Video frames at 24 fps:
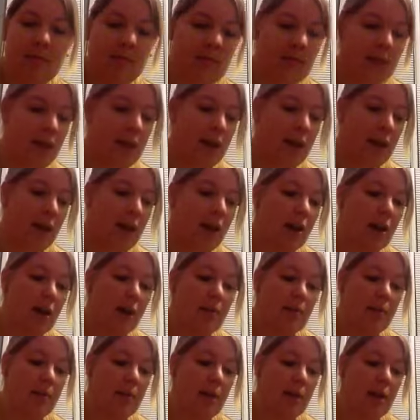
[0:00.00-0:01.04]
when they
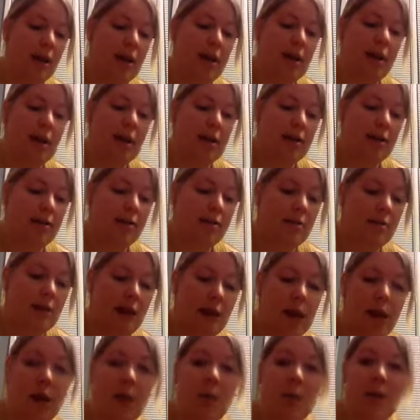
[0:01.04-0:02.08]
come and
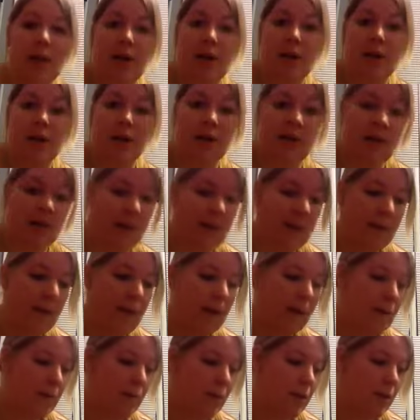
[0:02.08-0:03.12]
how we could prevent
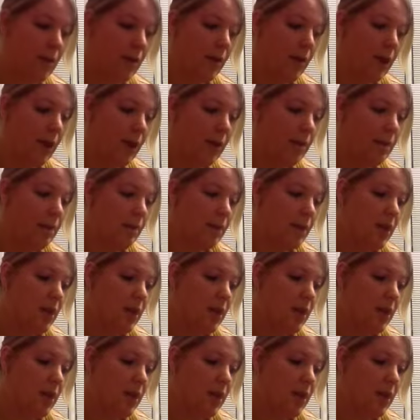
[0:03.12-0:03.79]
them, okay?